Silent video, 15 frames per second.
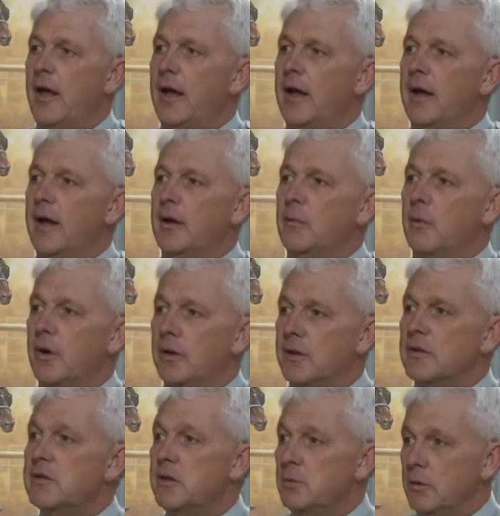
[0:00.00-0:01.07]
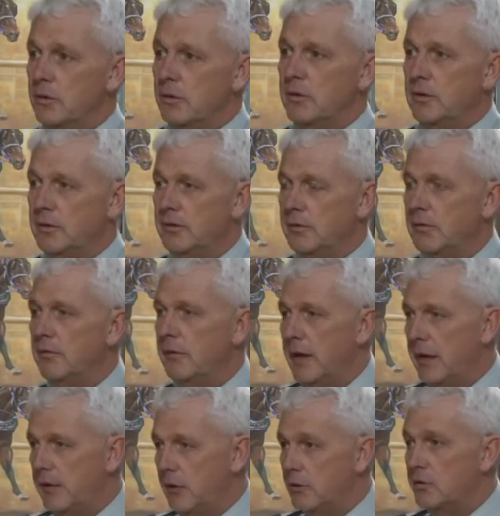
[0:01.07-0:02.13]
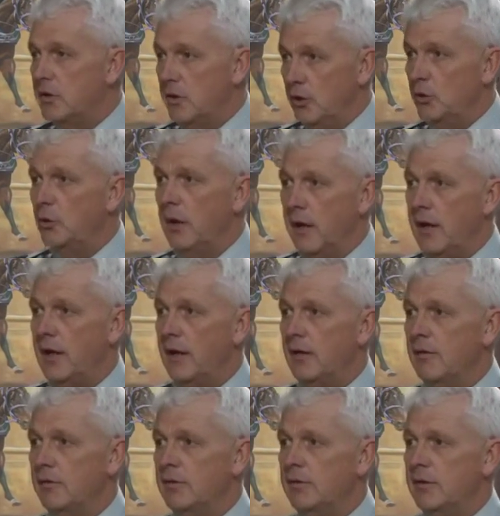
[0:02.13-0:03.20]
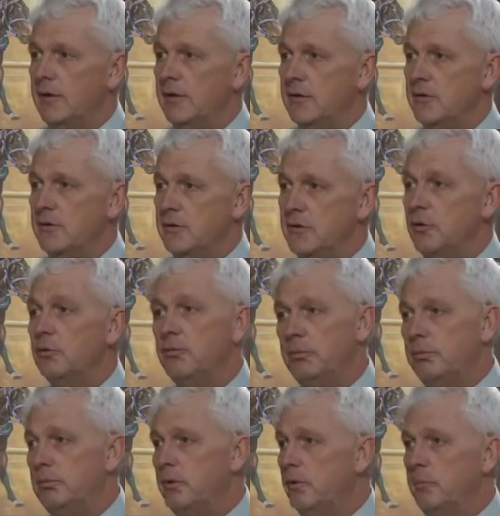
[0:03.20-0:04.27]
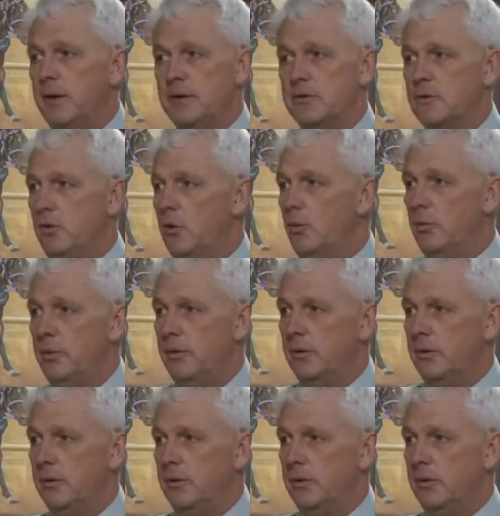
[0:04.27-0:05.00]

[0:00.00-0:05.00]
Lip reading: on the values that you have is your best hope.